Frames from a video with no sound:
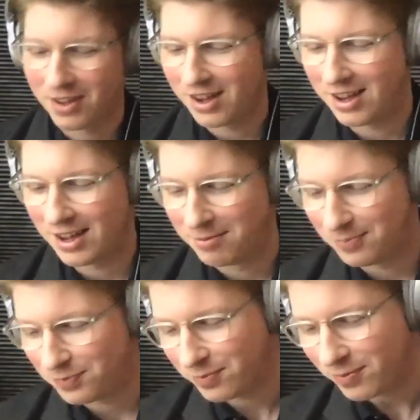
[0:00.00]

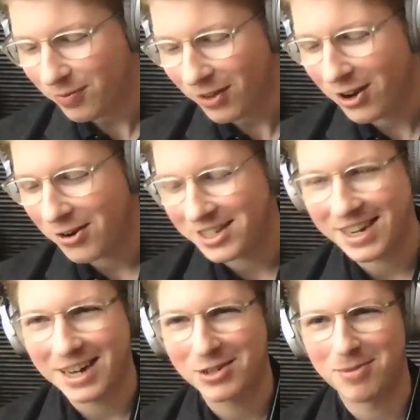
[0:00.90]
You know, and
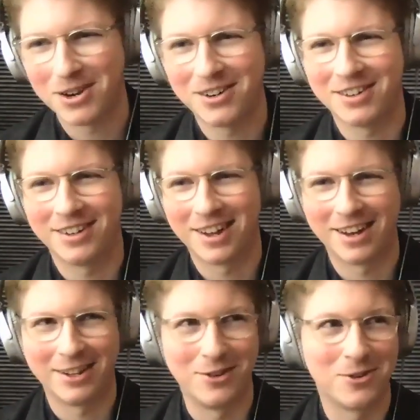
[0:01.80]
Satchmo,
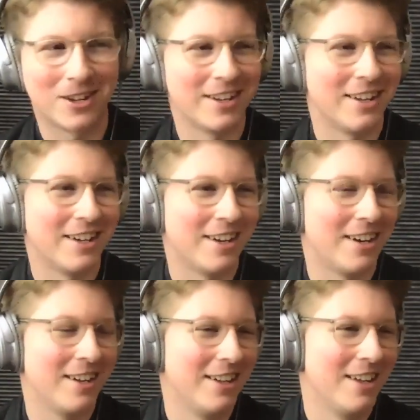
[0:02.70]
Luke,
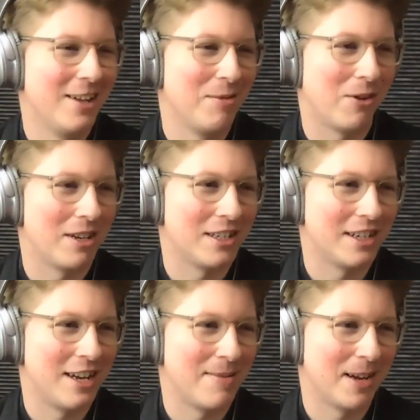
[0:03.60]
be great to see
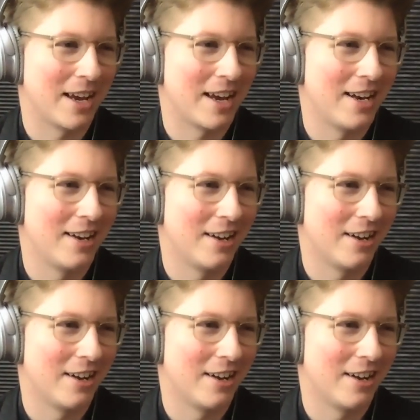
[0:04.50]
him again.